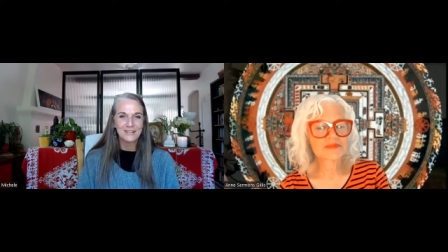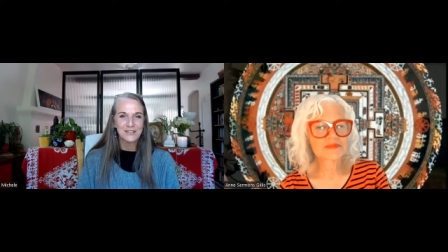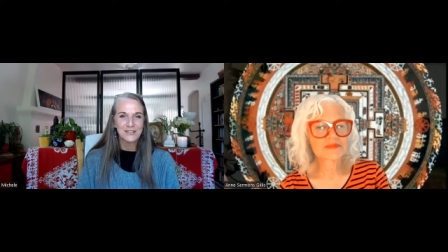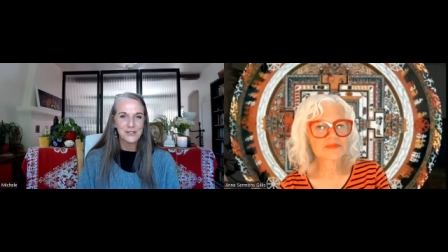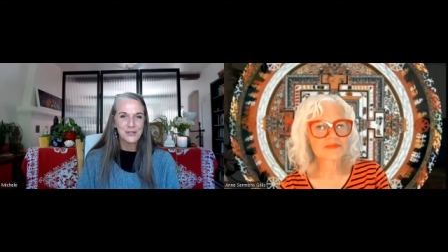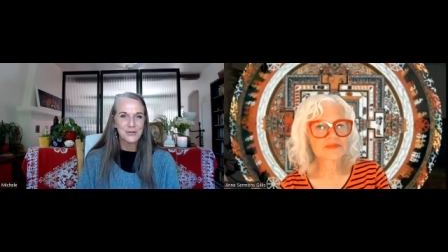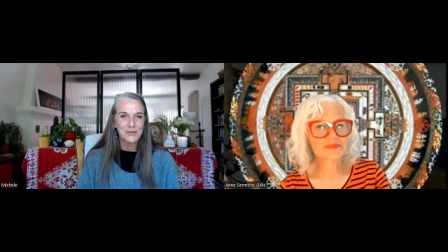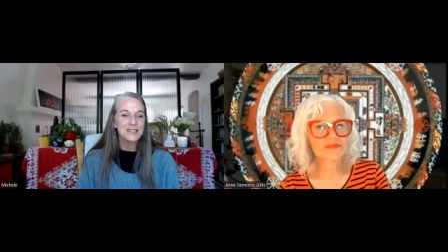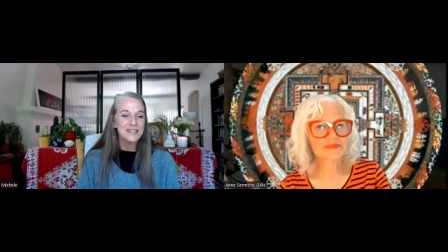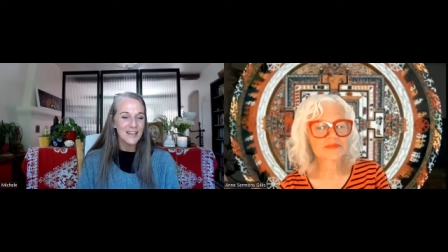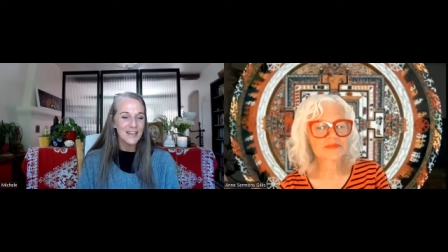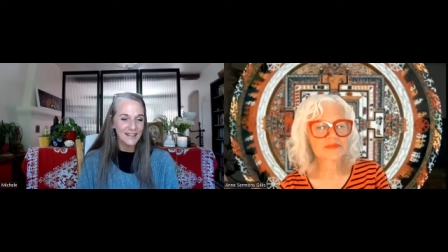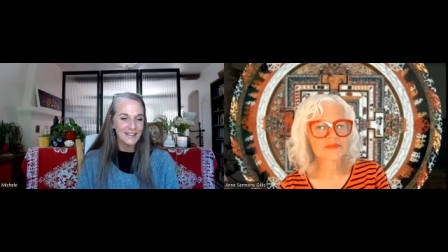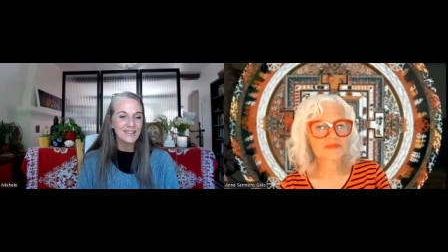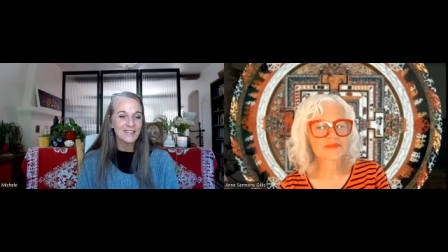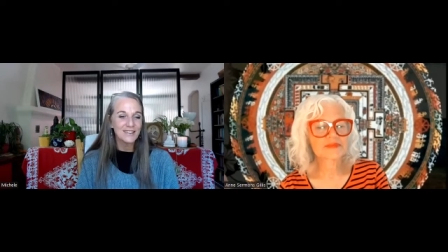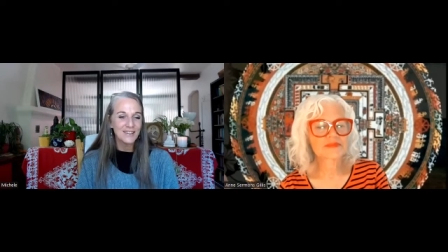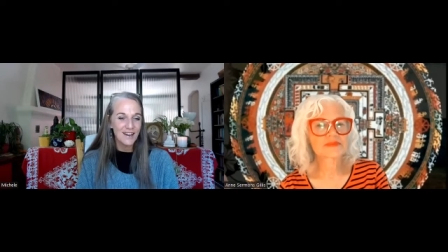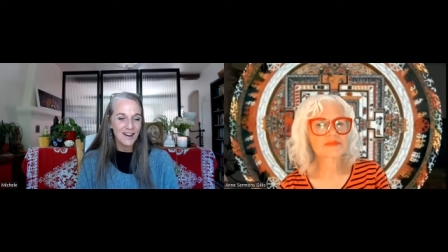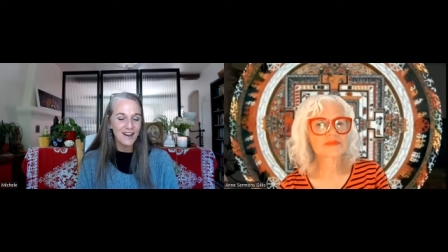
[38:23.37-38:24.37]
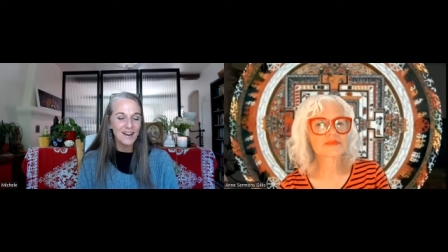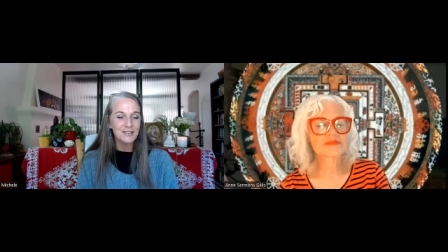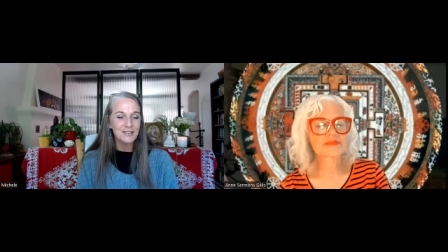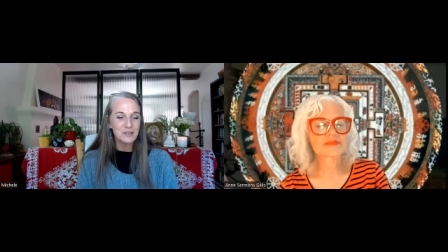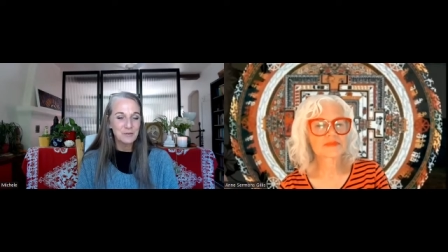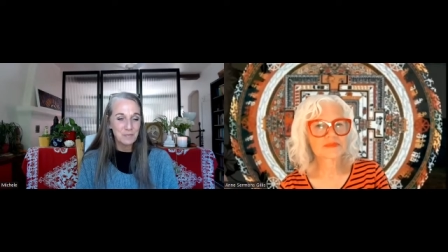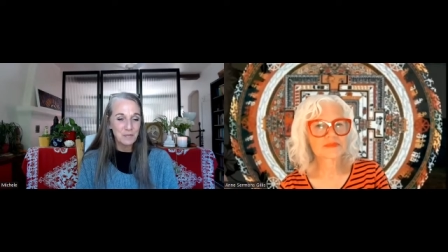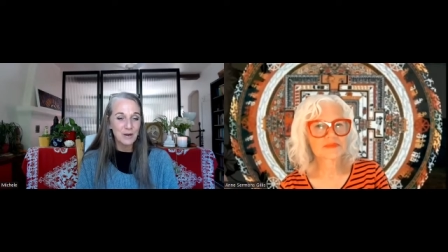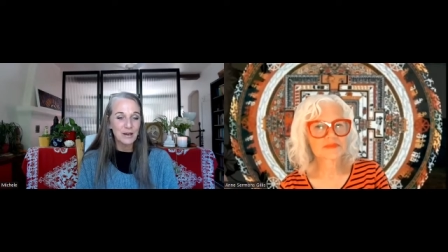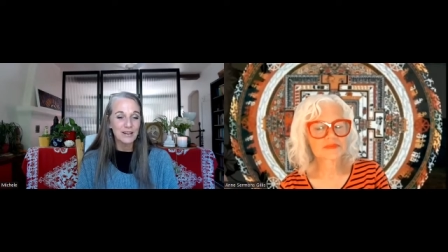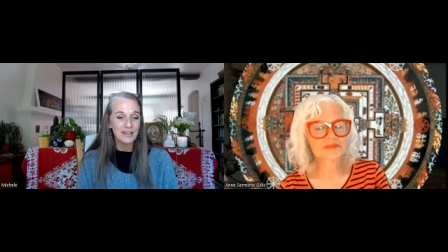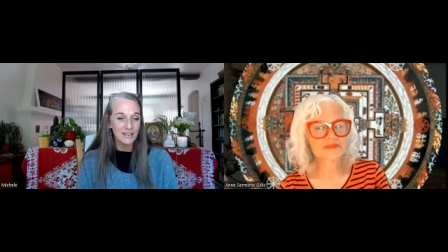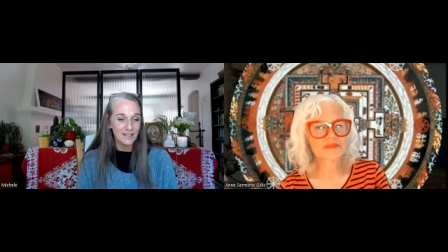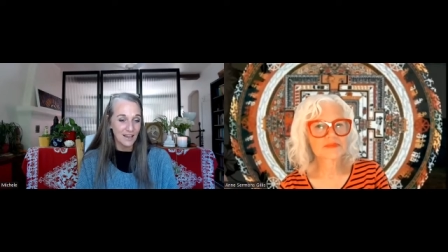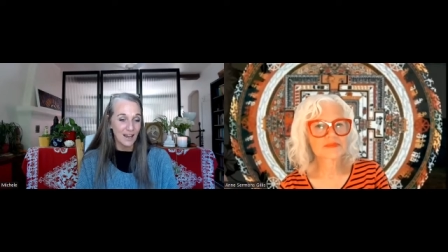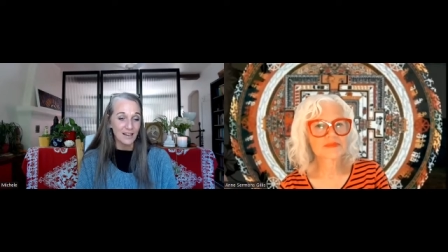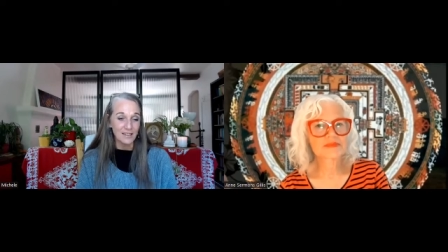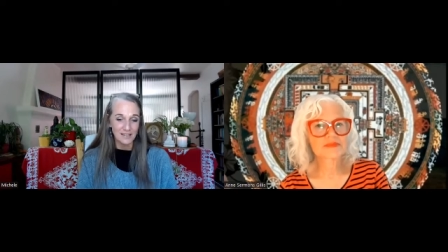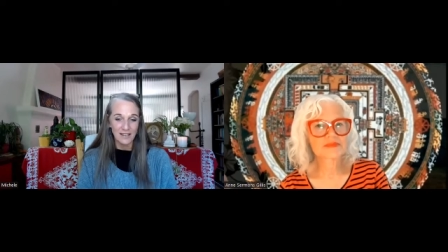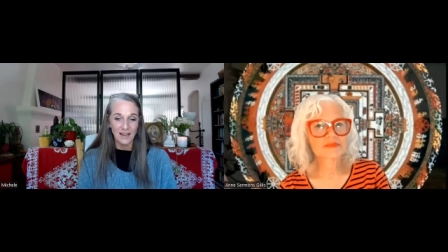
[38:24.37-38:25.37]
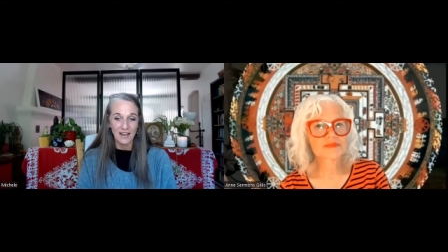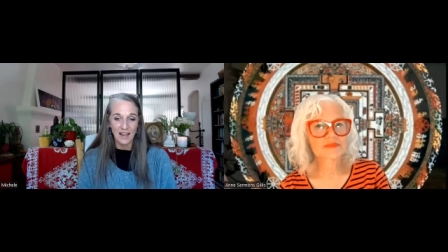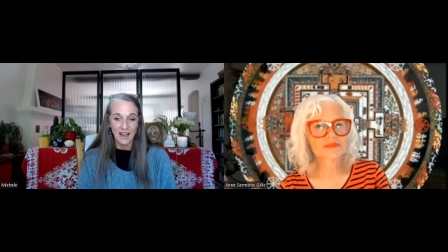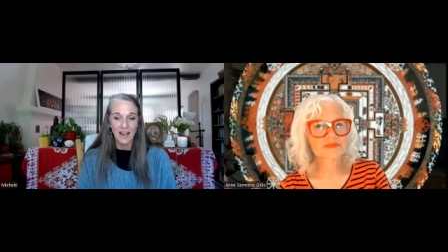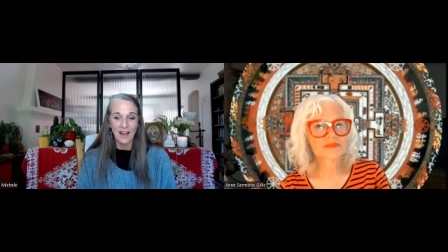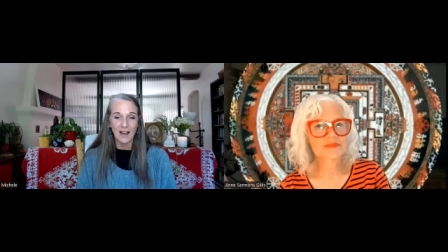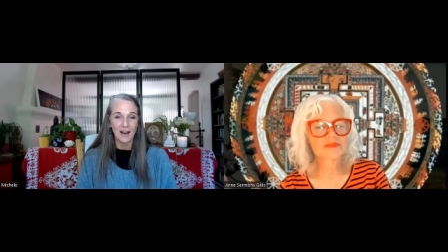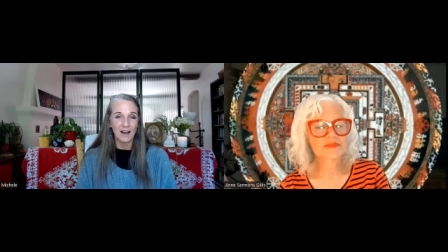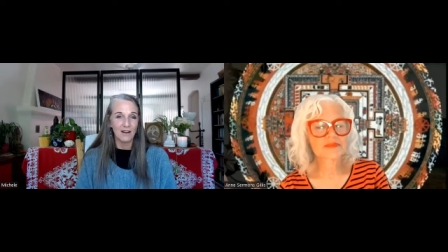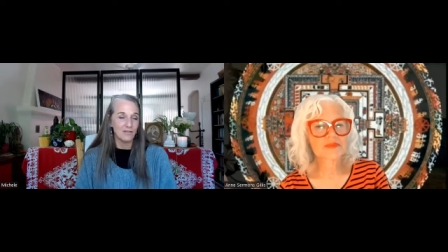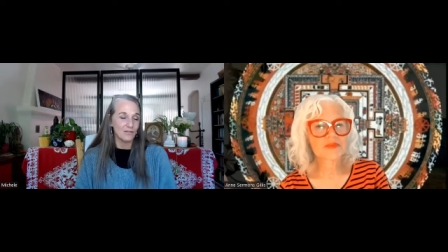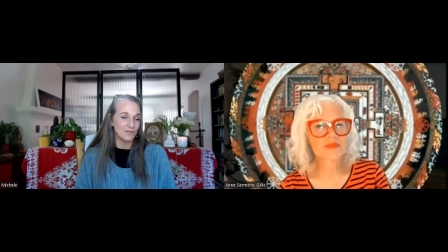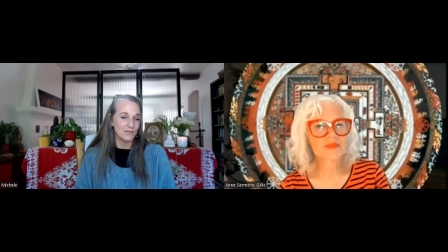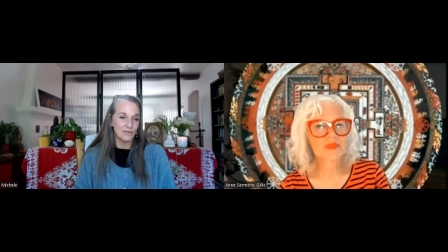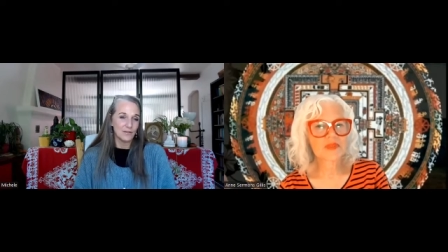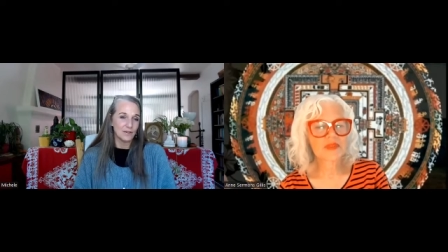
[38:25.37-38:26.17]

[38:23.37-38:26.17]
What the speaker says: to attend the lodge, but yes, I have